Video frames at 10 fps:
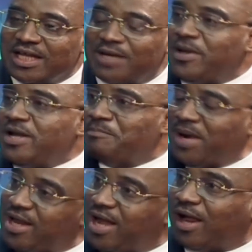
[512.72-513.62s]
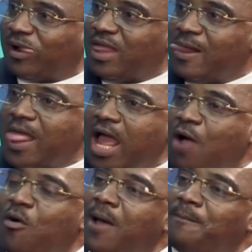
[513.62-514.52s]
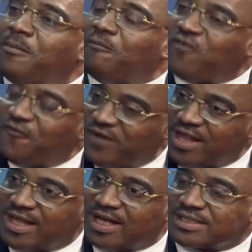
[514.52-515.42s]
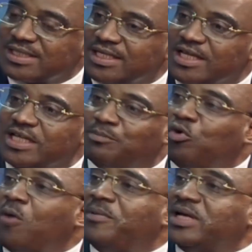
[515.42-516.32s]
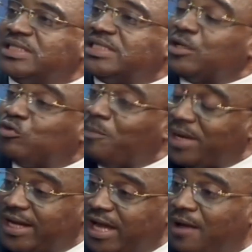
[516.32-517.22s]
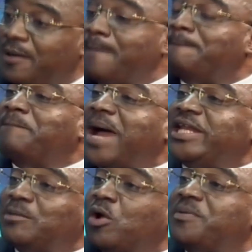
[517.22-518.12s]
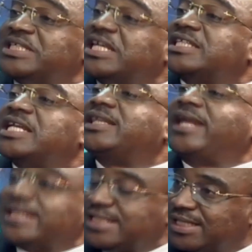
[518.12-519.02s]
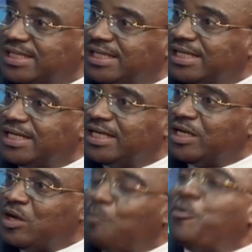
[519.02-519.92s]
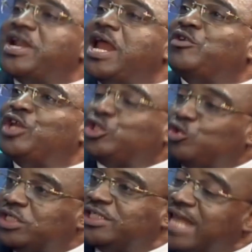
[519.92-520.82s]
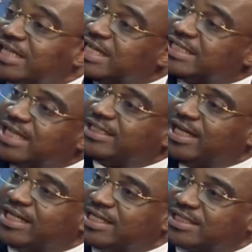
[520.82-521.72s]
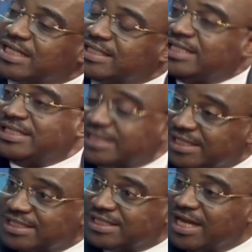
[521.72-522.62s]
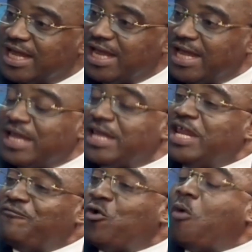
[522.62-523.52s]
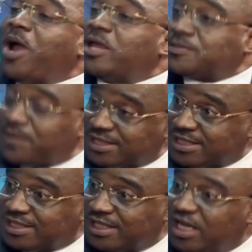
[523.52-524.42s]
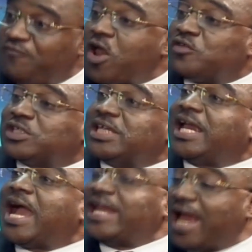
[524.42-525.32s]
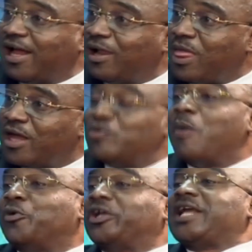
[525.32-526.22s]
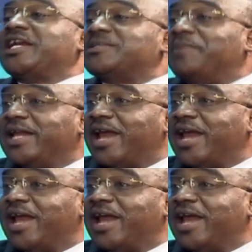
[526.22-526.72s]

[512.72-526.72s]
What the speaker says: Even in malaria. Our forefathers developed resistance to malaria by developing sickle cell trait. But now the issue is that sickle cell disease, if you overexpress it, if you are just a carrier, you are protected against malaria.